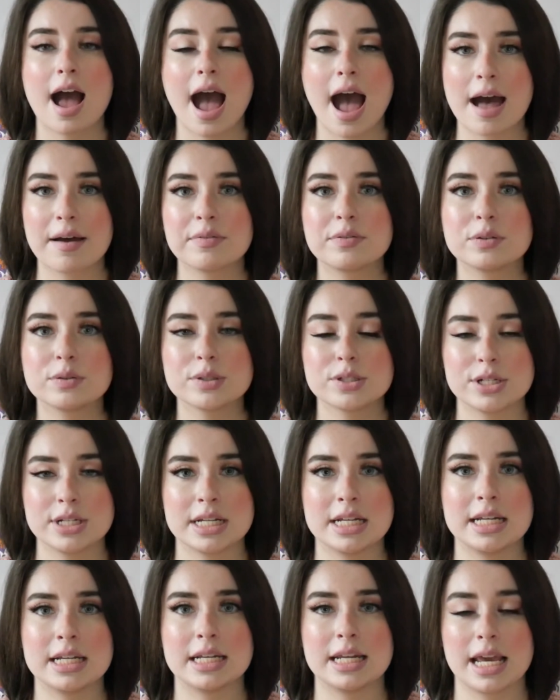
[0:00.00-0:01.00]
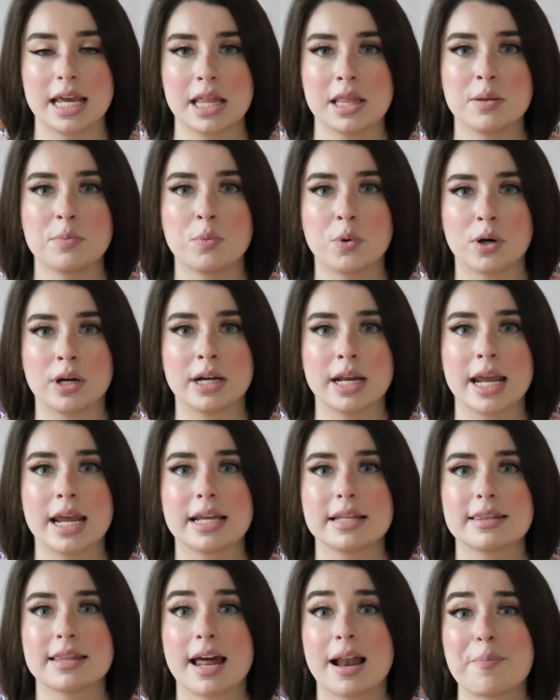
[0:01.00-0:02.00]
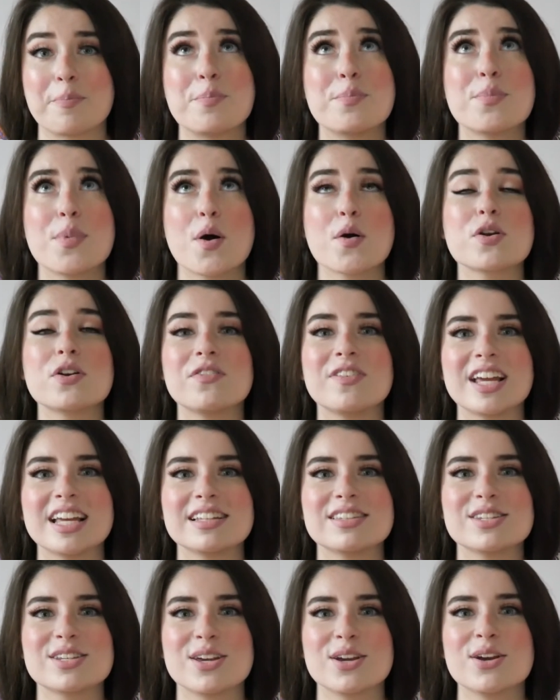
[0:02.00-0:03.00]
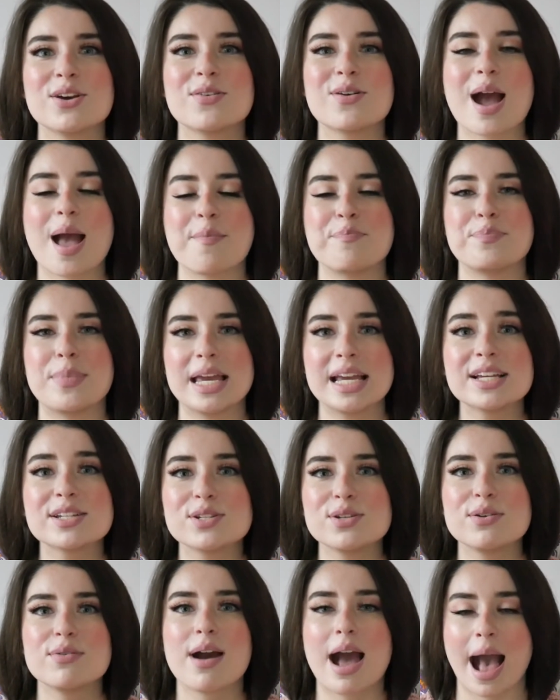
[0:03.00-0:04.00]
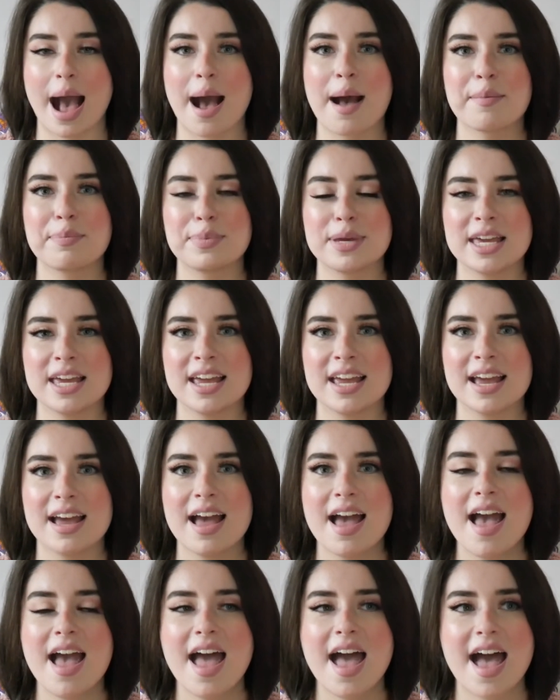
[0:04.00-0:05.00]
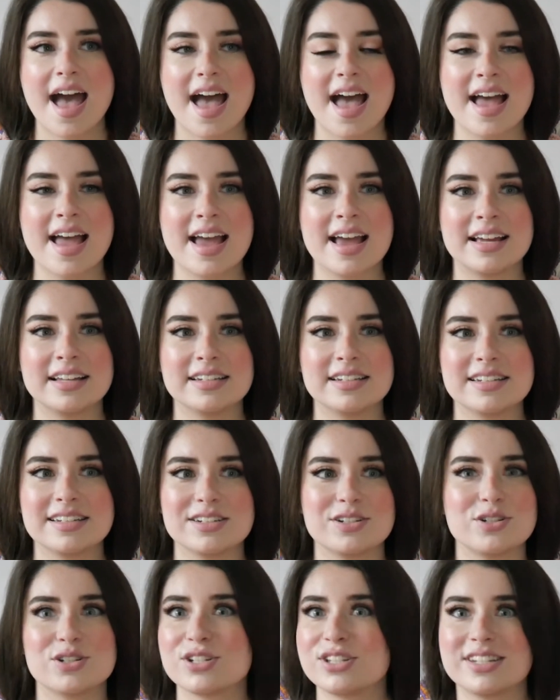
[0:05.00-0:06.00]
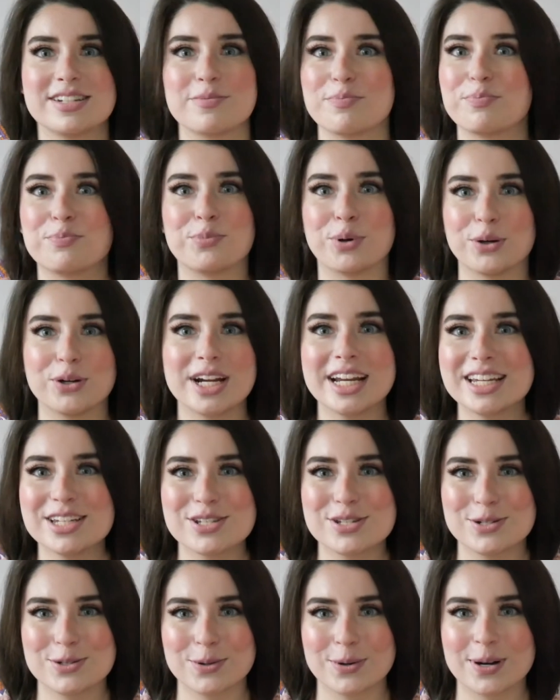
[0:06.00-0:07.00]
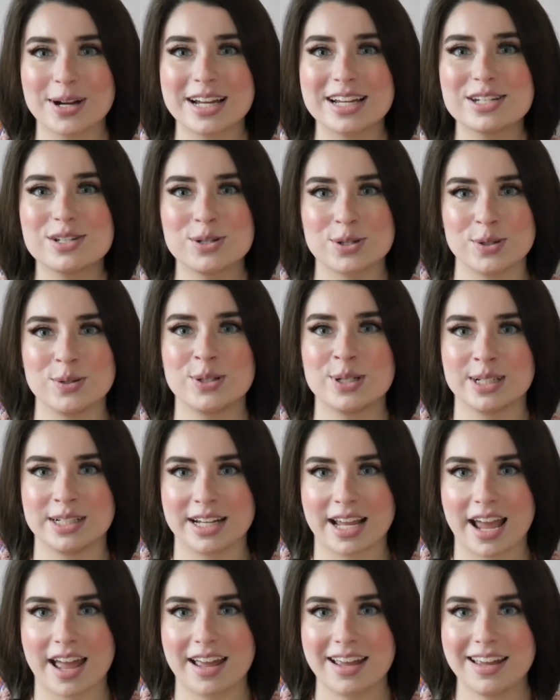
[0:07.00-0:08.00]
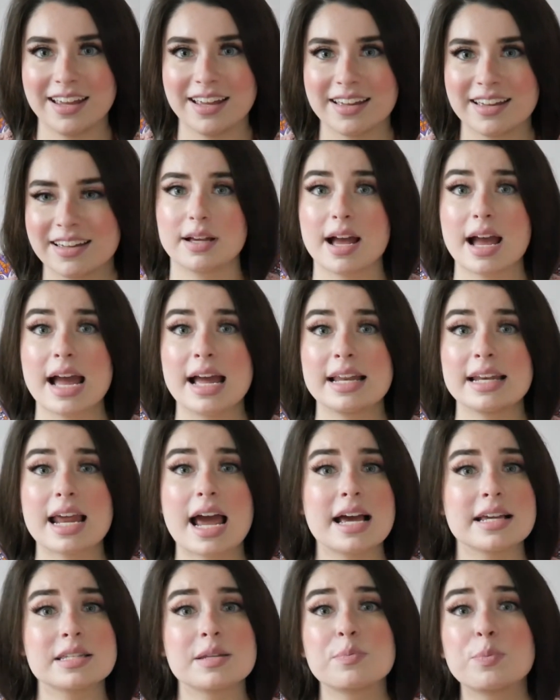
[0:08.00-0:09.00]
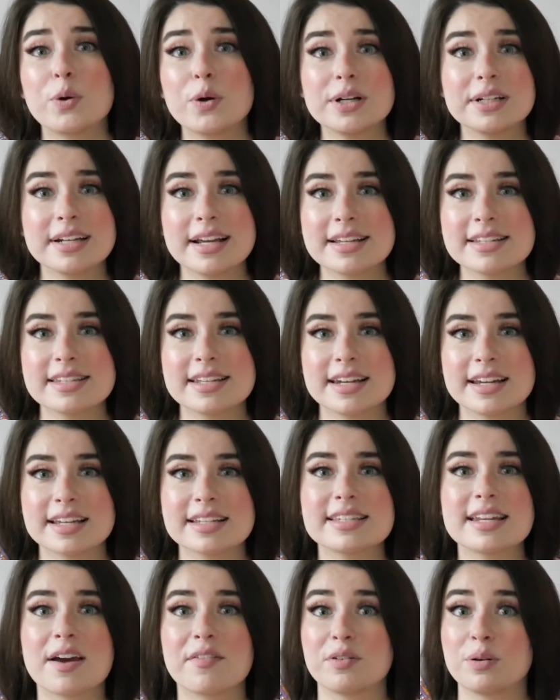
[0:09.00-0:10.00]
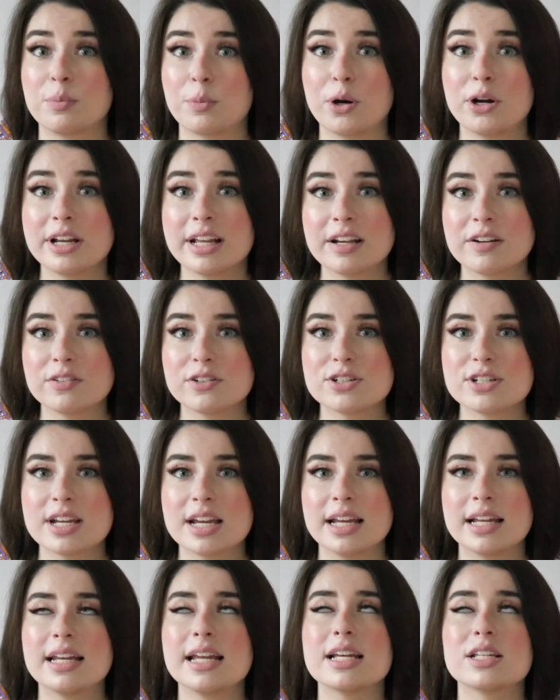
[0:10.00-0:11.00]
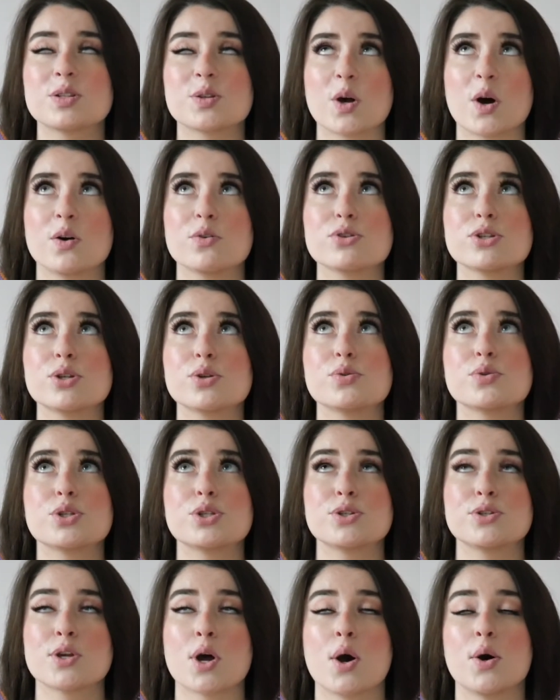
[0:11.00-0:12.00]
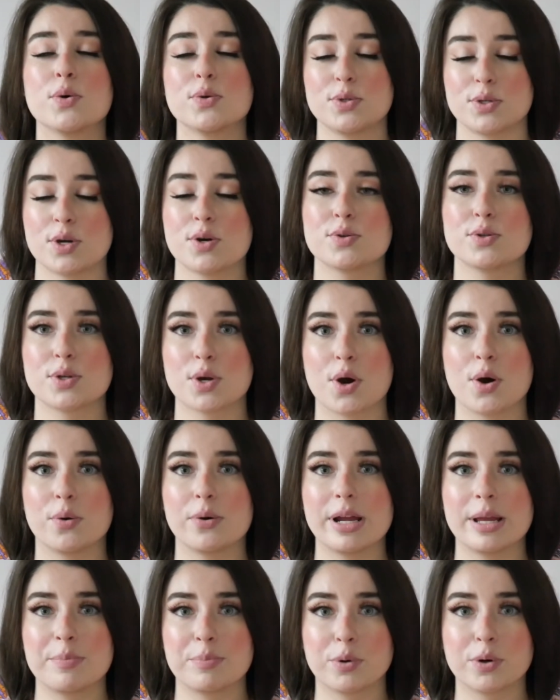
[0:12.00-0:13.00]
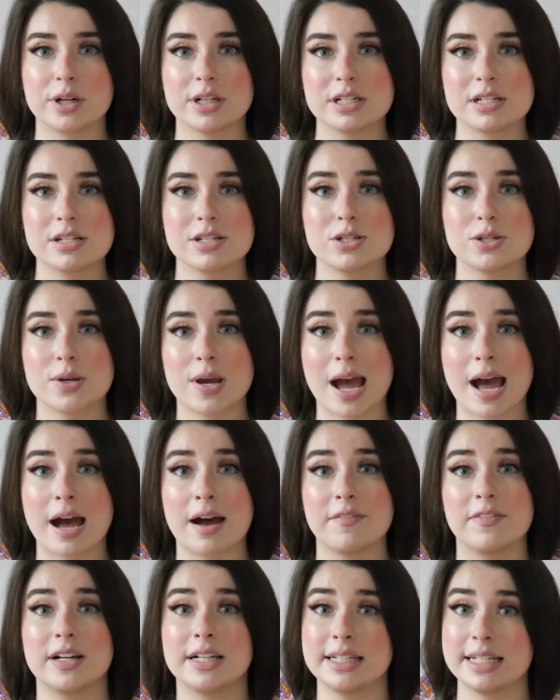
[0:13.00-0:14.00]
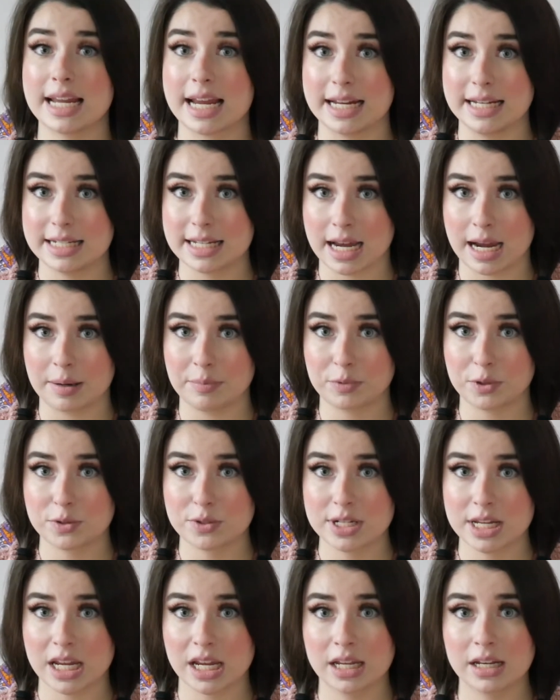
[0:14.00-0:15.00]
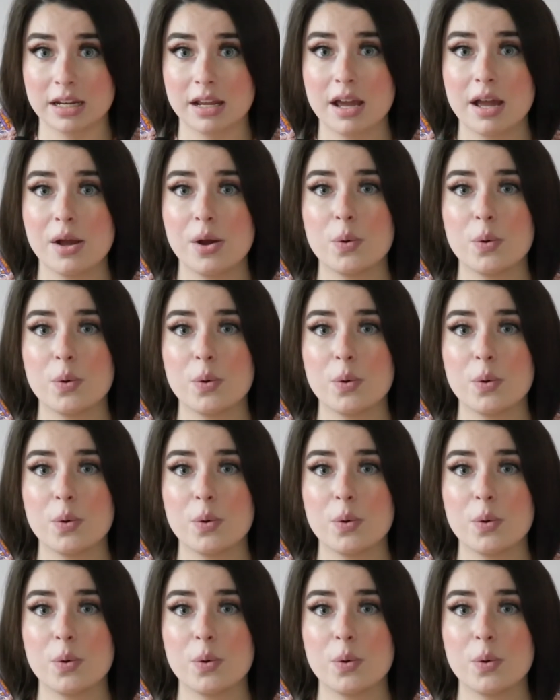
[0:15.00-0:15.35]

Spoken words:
Have a routine in the morning that motivates you and makes you happy and just brings joy to your day. And as important as it is to have a morning routine, it's also so important to have a nighttime routine.